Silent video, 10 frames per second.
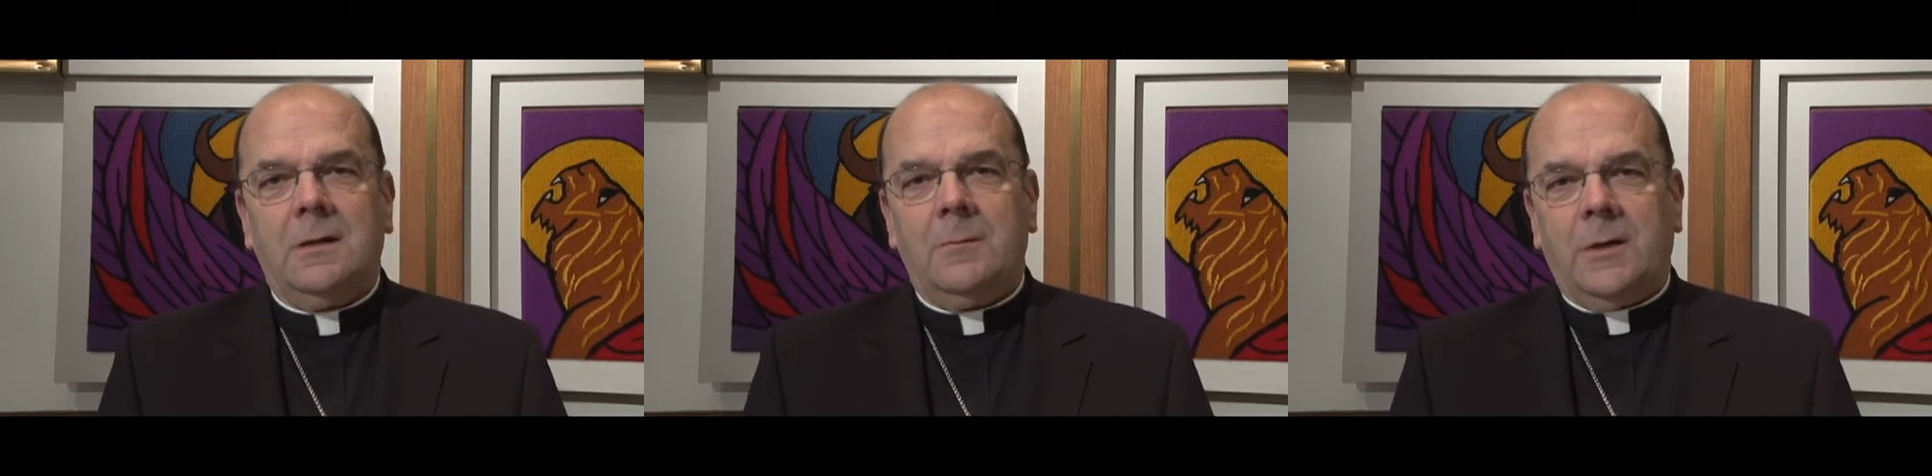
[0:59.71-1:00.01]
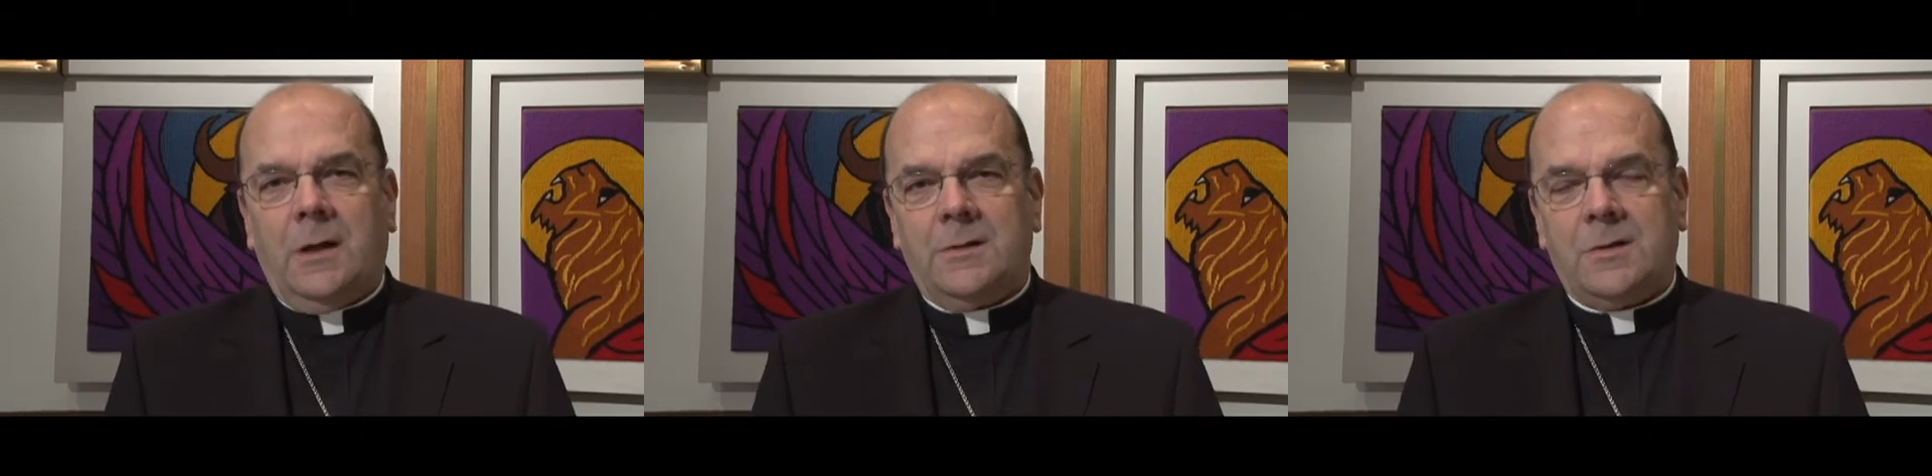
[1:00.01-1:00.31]

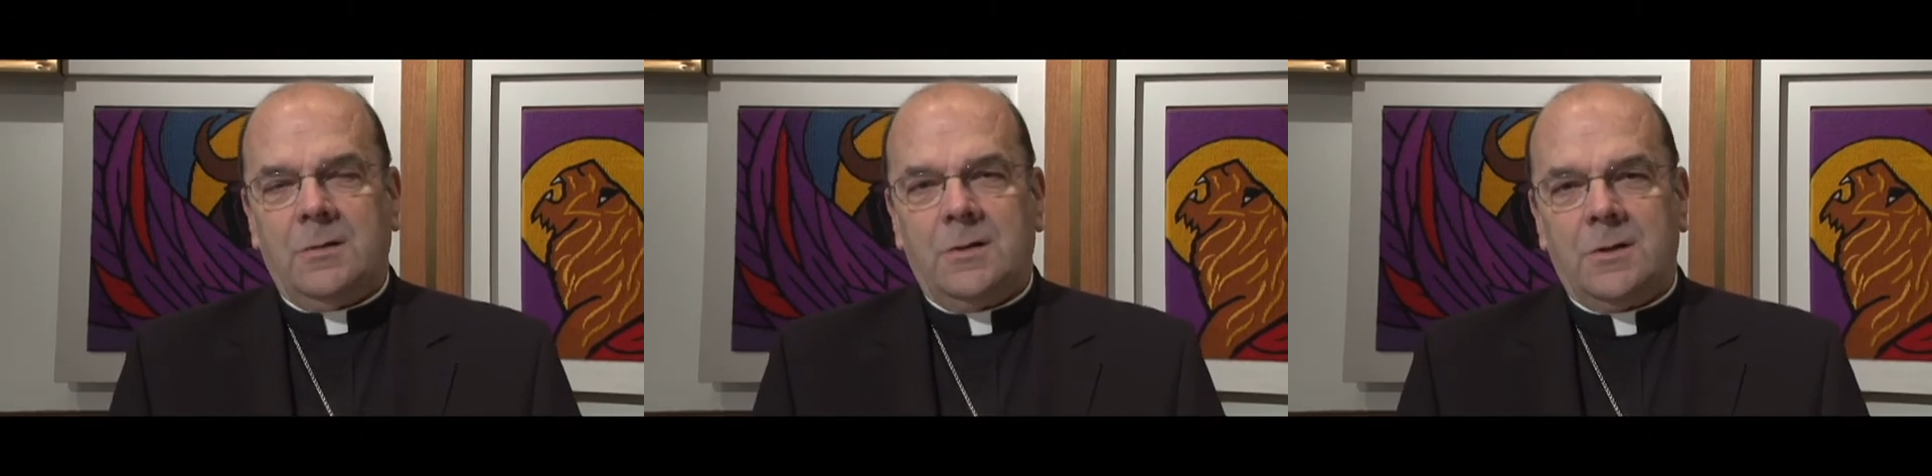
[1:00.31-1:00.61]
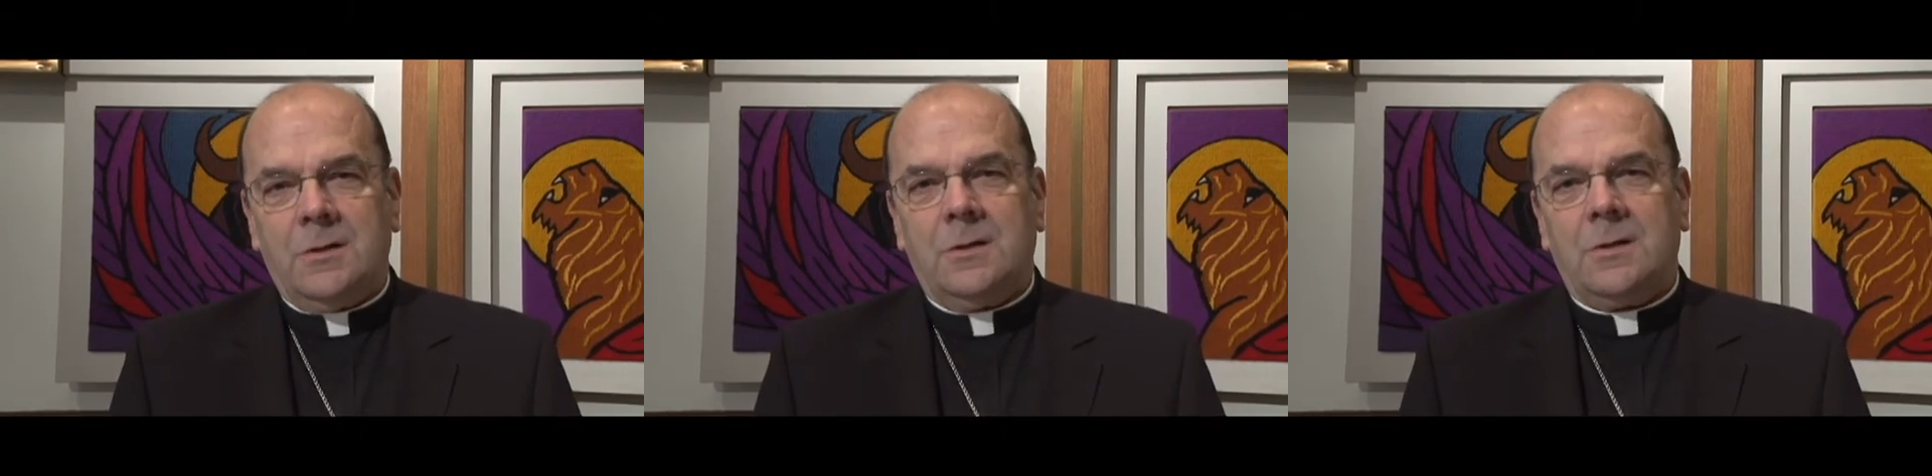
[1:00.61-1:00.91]
but also the
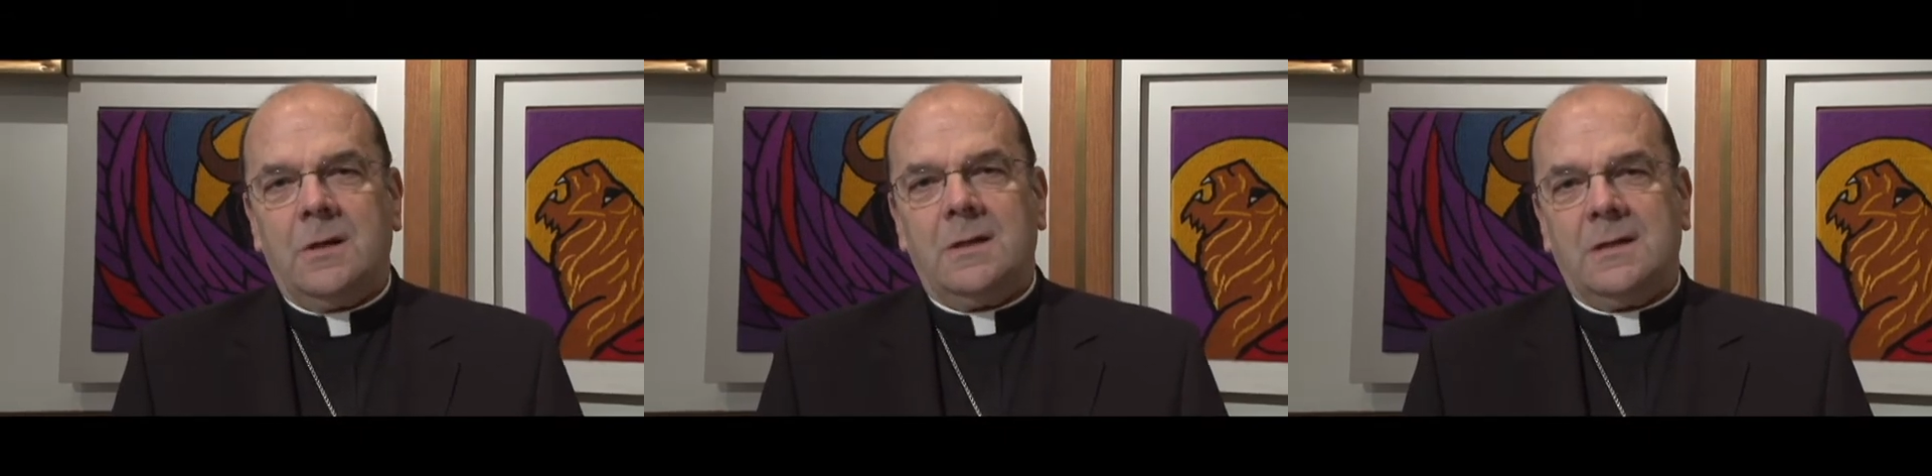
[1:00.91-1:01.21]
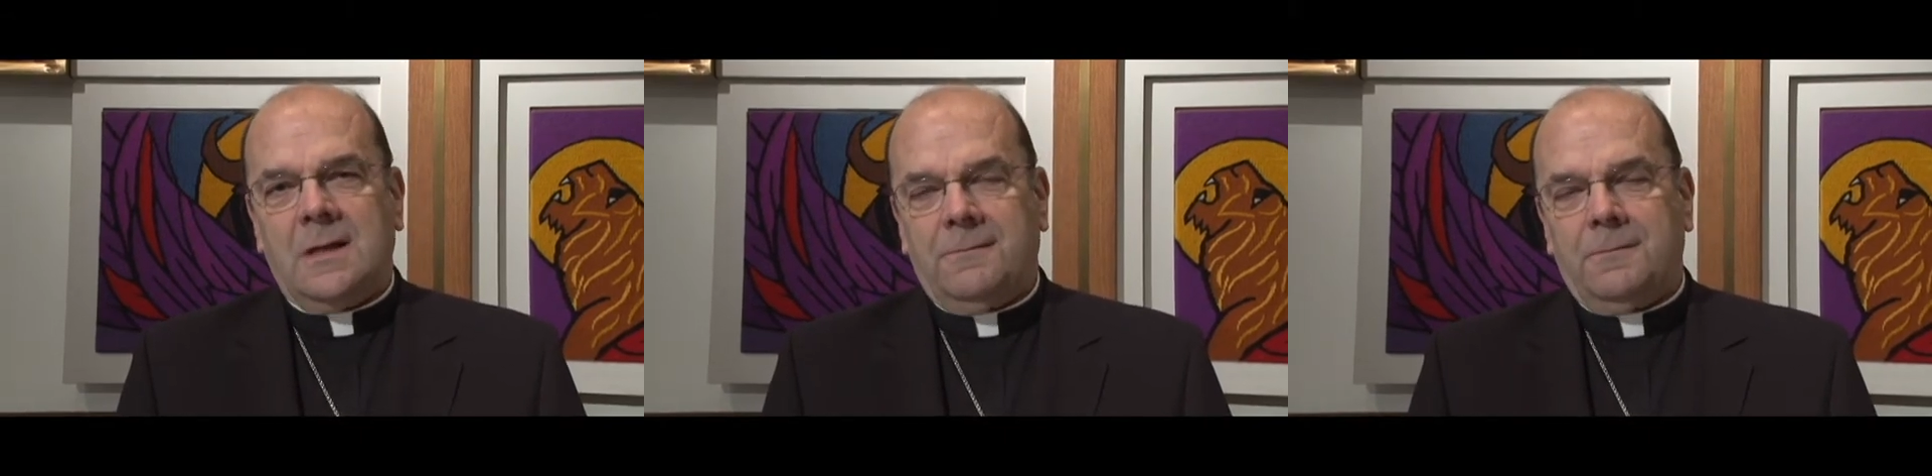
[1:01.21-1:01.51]
church
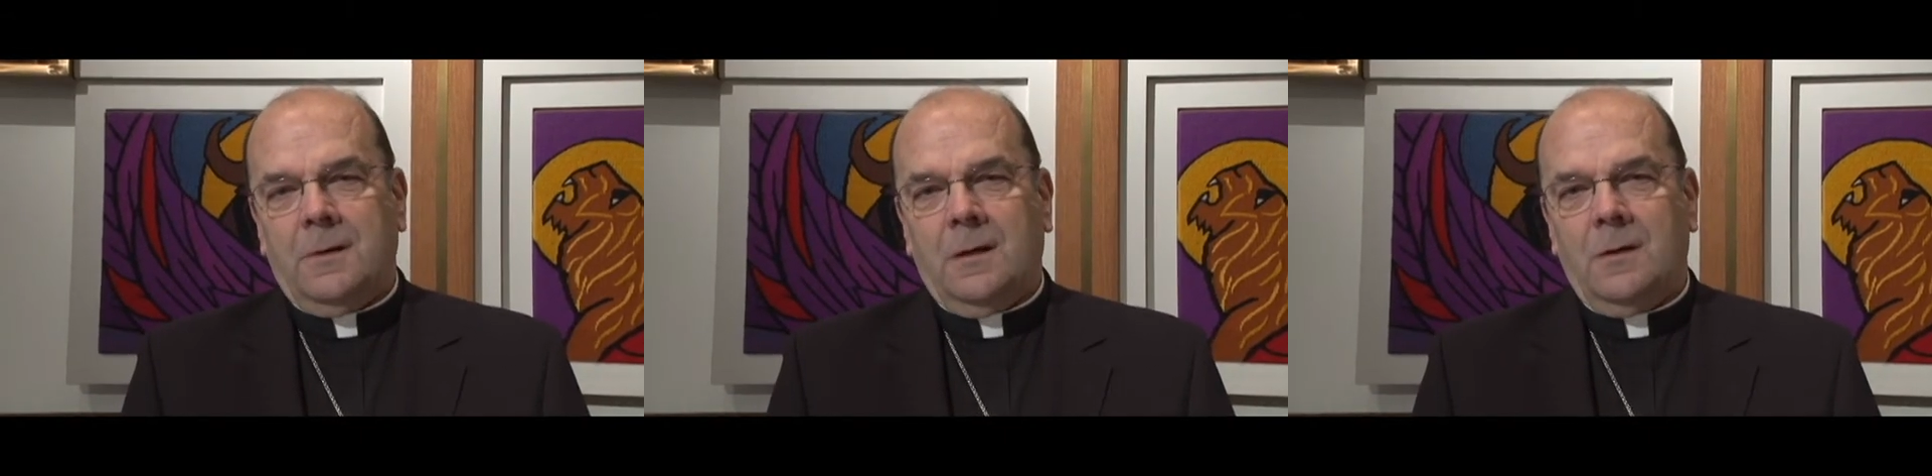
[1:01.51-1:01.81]
suffering,